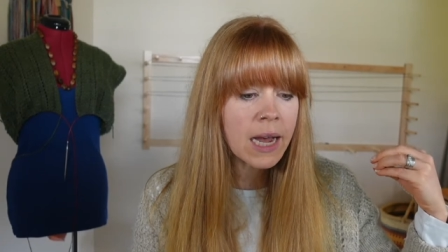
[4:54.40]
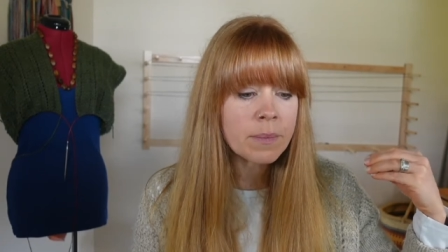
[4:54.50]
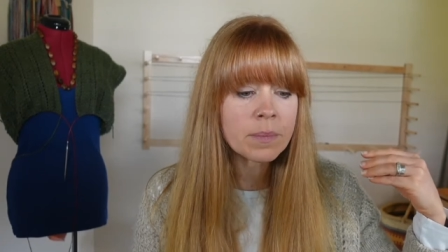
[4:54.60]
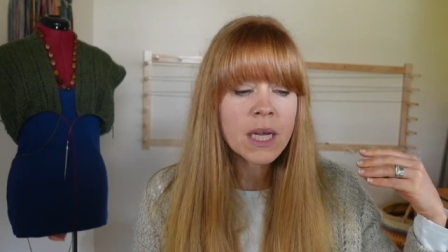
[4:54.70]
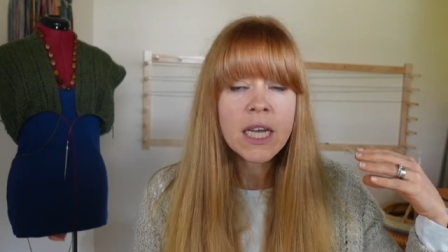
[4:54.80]

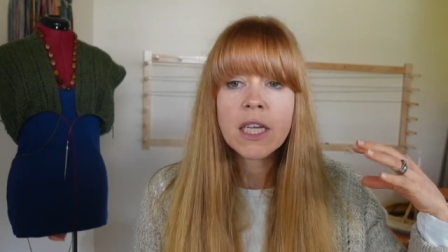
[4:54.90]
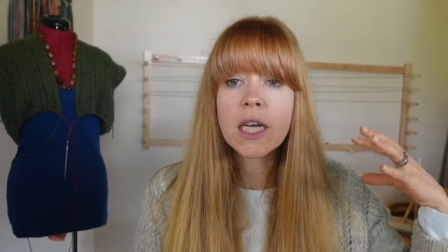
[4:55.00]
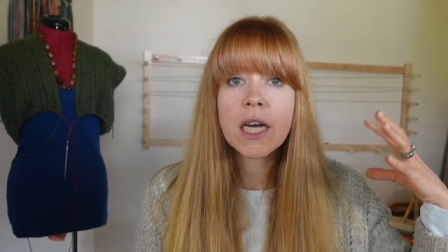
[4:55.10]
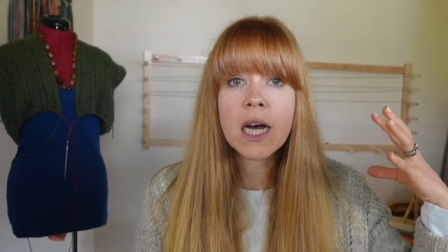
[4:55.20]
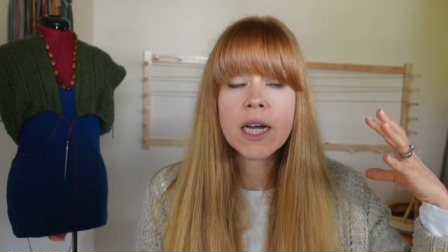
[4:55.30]
um,
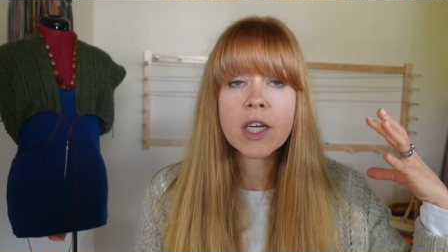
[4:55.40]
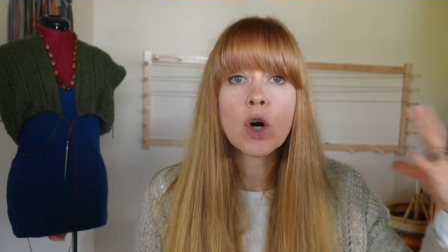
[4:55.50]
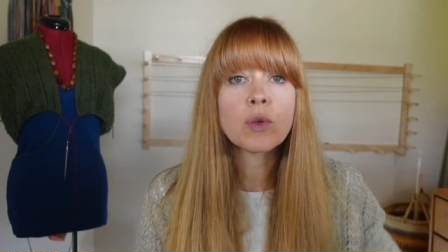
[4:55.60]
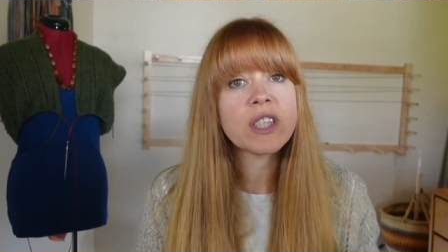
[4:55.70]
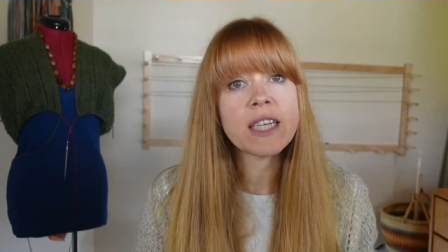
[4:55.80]
Uh,
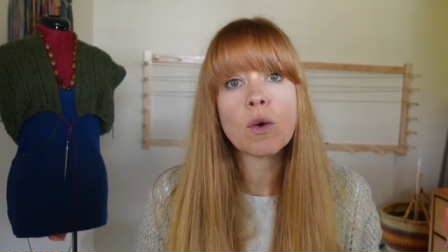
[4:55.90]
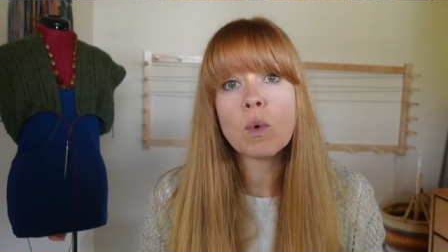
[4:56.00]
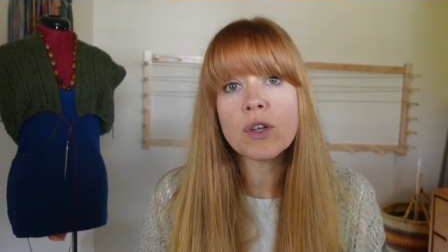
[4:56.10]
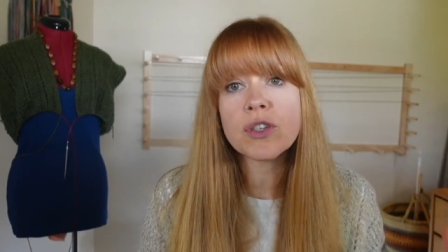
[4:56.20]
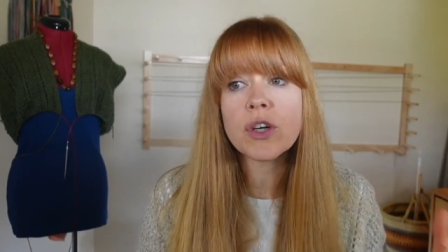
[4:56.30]
hosting the
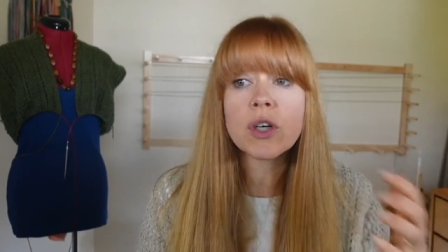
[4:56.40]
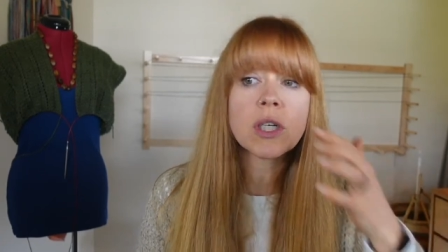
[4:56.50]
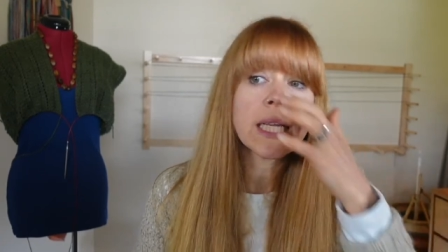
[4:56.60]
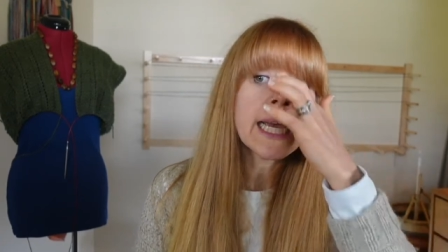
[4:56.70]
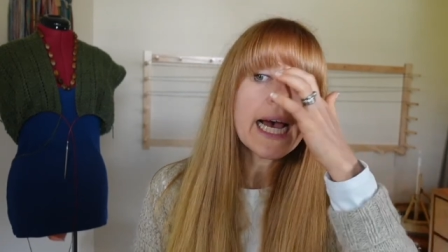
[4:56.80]
Wool
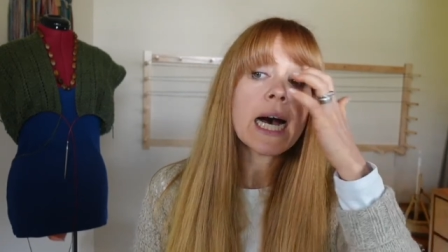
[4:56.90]
Circle.